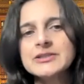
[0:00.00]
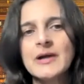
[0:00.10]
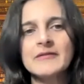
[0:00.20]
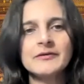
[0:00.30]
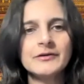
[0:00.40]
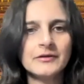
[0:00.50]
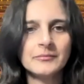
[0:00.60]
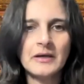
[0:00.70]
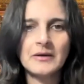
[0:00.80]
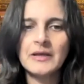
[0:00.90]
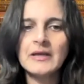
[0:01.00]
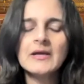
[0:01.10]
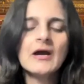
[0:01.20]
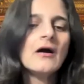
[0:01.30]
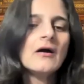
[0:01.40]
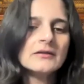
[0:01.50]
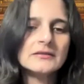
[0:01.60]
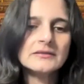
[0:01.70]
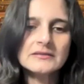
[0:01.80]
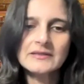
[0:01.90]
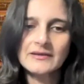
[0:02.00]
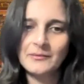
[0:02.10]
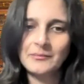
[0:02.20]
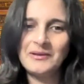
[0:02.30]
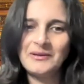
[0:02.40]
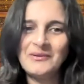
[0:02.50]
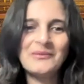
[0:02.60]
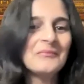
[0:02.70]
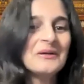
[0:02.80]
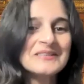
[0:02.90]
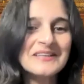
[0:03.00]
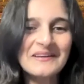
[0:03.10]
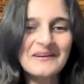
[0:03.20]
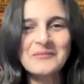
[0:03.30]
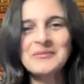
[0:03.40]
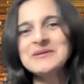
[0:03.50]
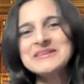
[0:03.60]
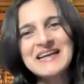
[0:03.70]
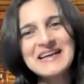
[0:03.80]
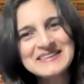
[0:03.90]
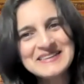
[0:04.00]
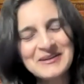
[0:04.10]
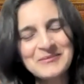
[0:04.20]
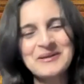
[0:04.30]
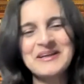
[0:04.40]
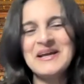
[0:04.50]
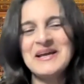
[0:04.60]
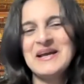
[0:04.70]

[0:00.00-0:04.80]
have heard about art therapy or music therapy or dance therapy.